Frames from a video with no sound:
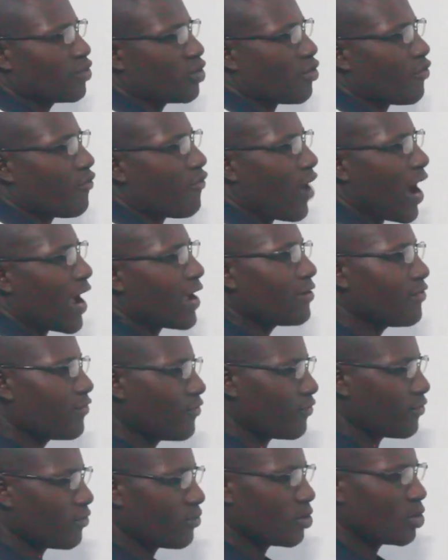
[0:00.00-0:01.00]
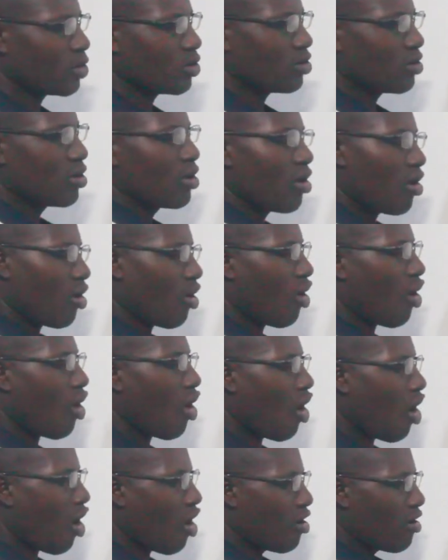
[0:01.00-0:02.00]
to 5,
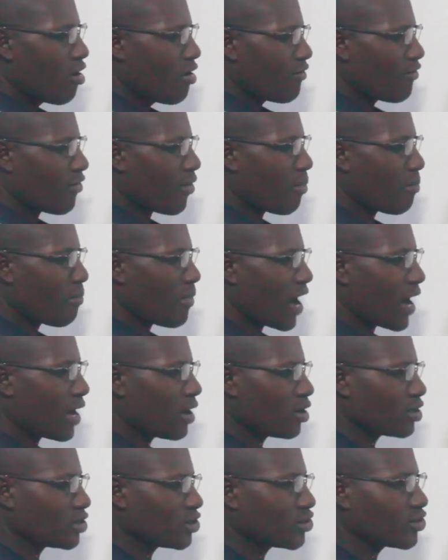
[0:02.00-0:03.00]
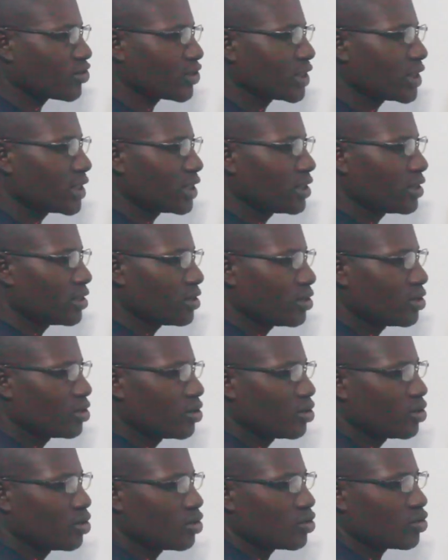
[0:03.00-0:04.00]
or from -3
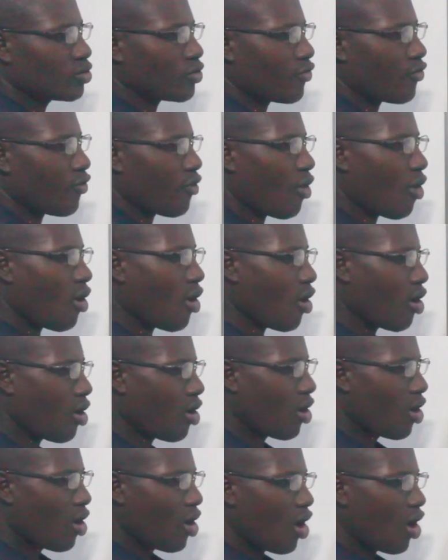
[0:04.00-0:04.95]
to 4,